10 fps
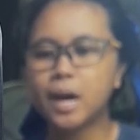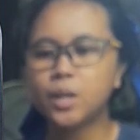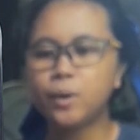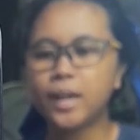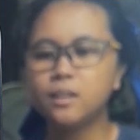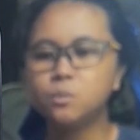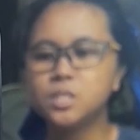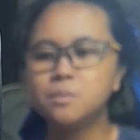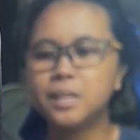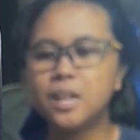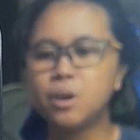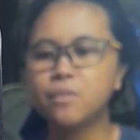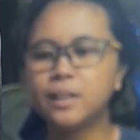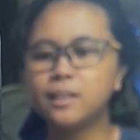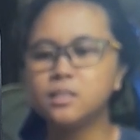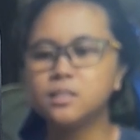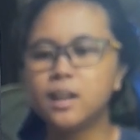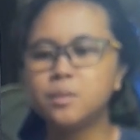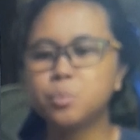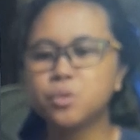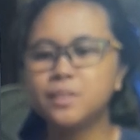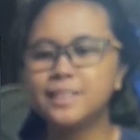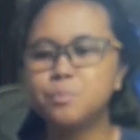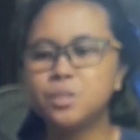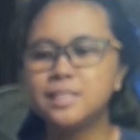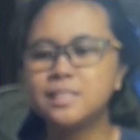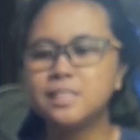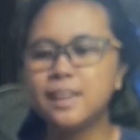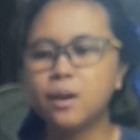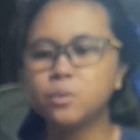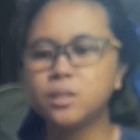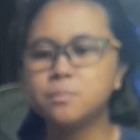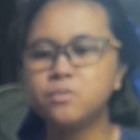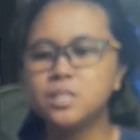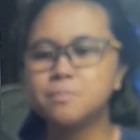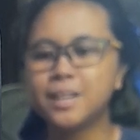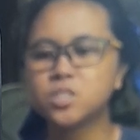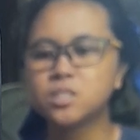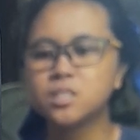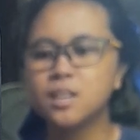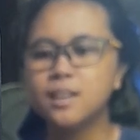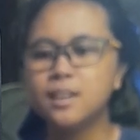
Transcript: By the way, Wisdom King Raphael had perfectly predicted the outcome of these matches.